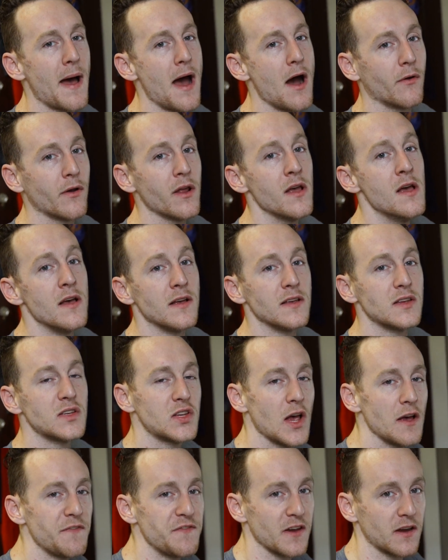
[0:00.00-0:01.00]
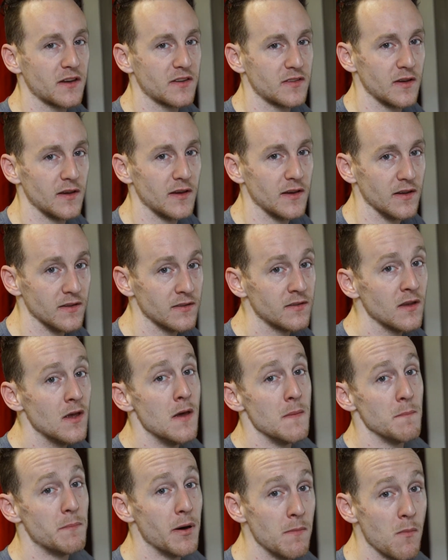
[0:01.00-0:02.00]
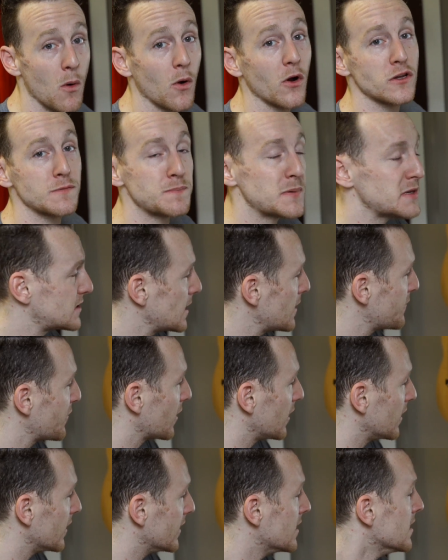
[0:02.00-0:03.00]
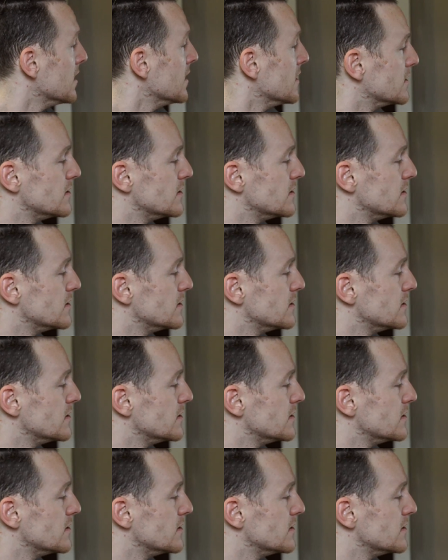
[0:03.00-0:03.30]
about suffixes, but more specifically,